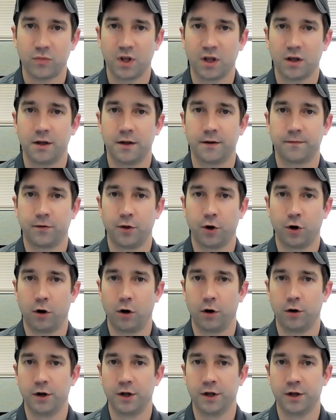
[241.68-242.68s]
If
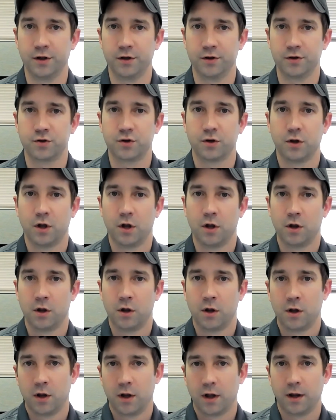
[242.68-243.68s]
there is
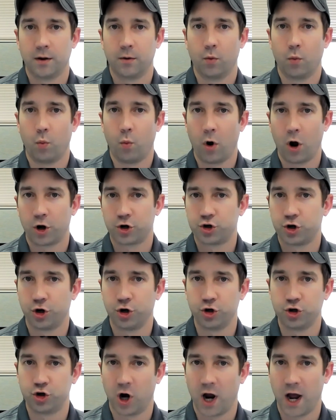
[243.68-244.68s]
washer
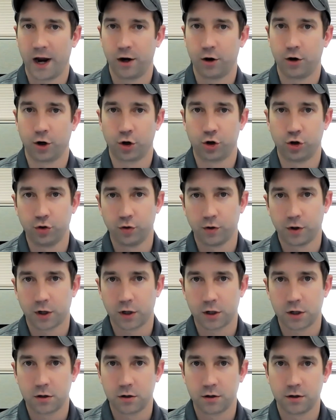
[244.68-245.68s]
and dryer
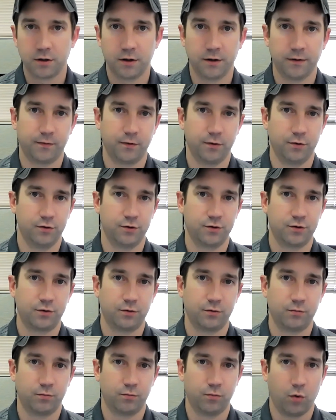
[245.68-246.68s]
included, if there's
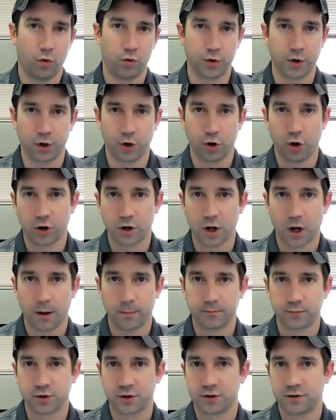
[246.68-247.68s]
only hookups,
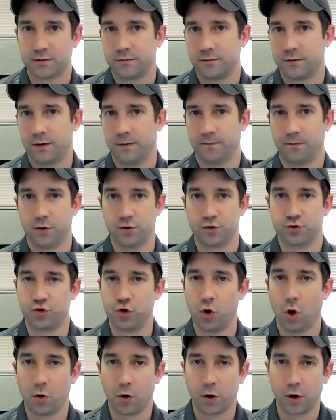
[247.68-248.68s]
if there's
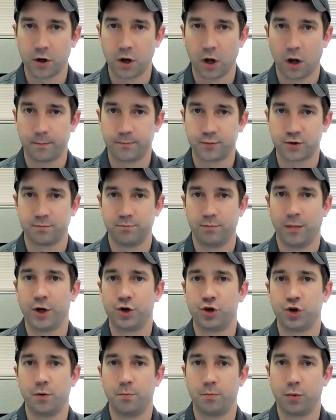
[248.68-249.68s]
no hookups, make
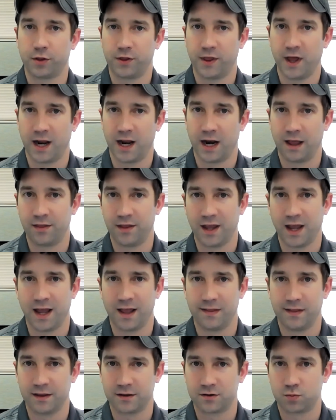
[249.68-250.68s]
sure you put that on the
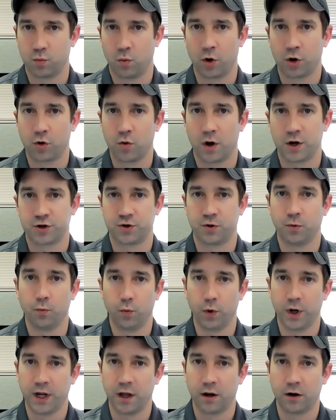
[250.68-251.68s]
ad. That's one question
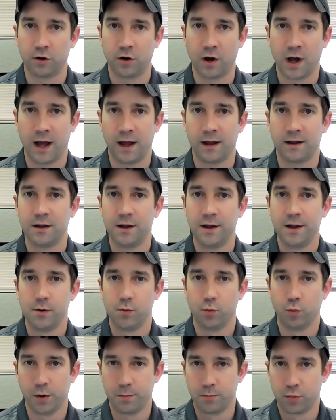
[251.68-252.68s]
we get a lot.
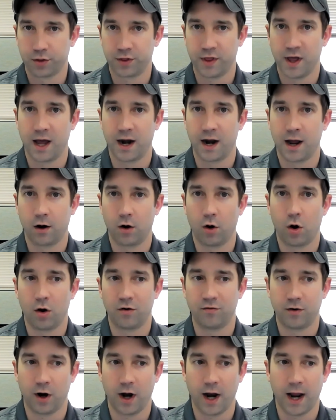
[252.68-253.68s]
We put that on all
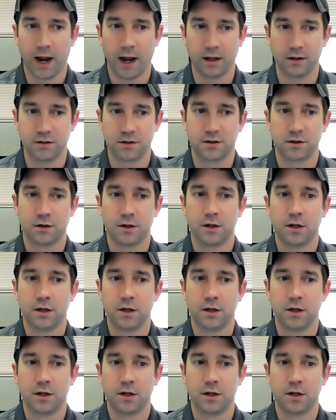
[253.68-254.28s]
of our ads.